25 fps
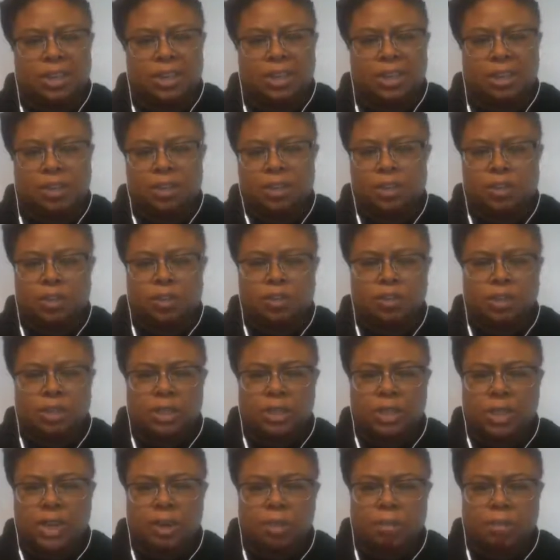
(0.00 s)
they're usually
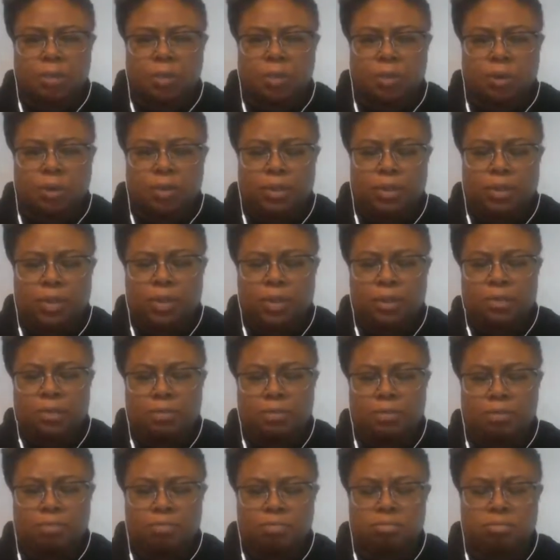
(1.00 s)
not more than
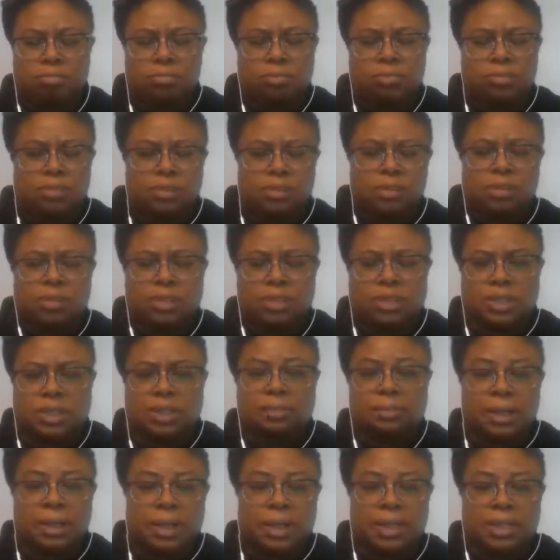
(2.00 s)
10
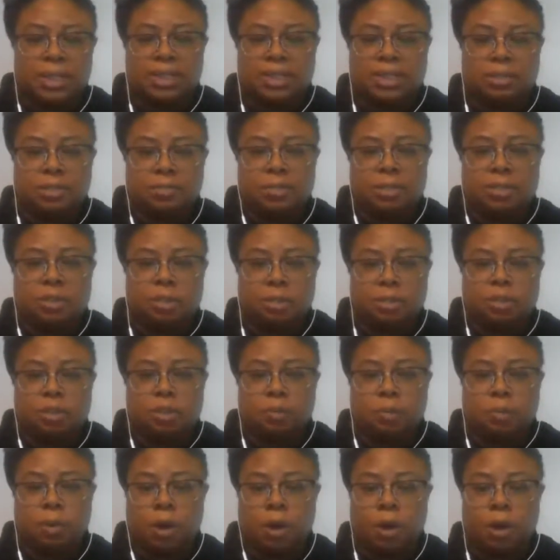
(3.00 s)
minutes for the
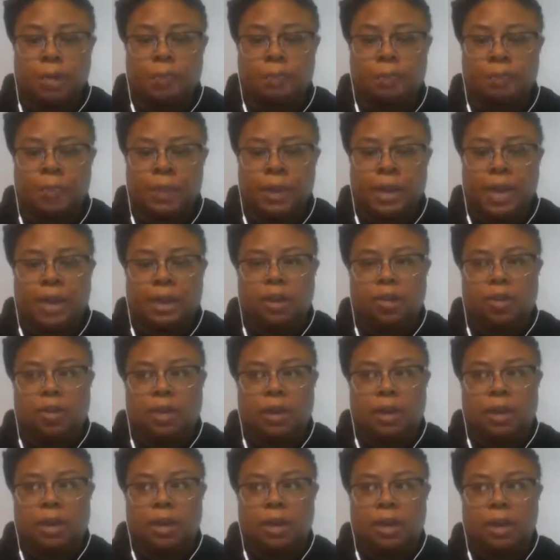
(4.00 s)
most part. I
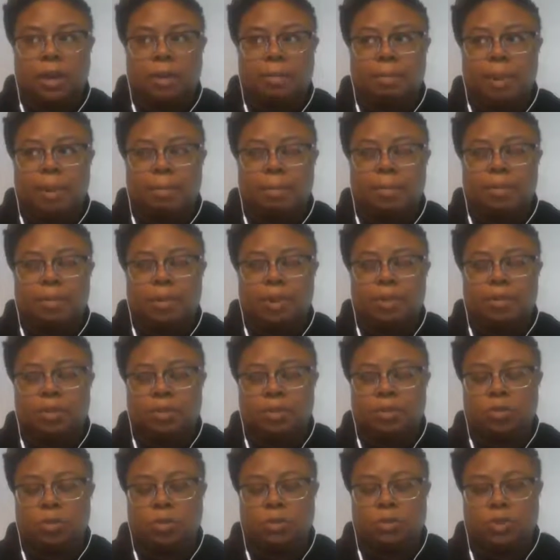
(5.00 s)
know my part
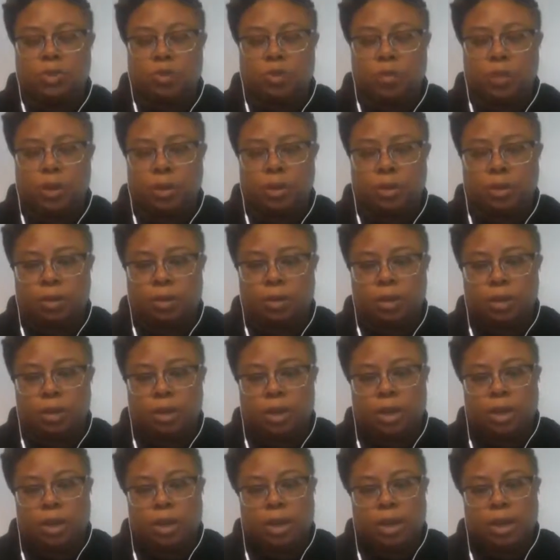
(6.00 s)
2 of the Twitter
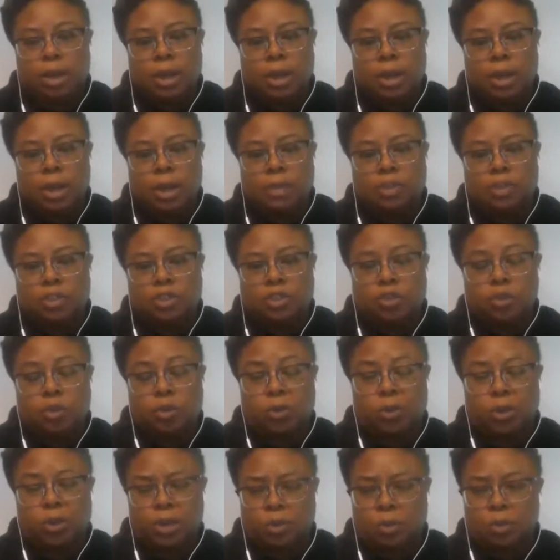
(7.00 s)

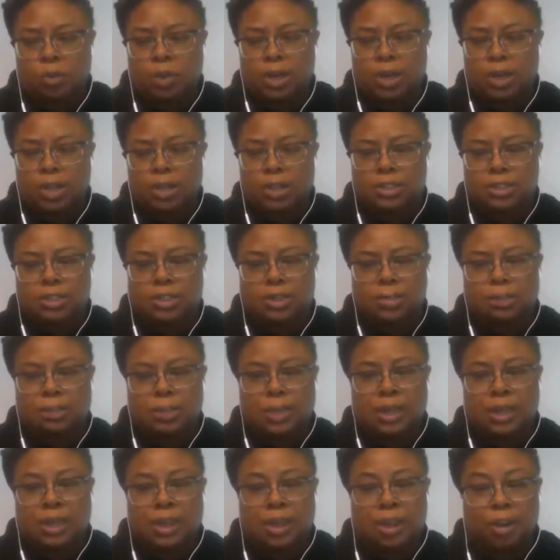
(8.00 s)
tutorial was a
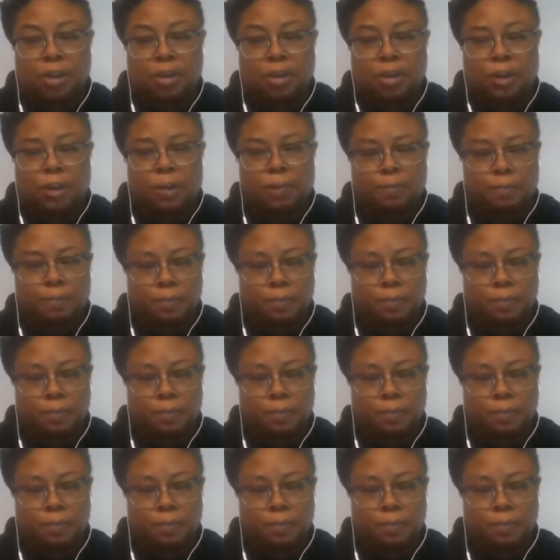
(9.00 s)
bit longer,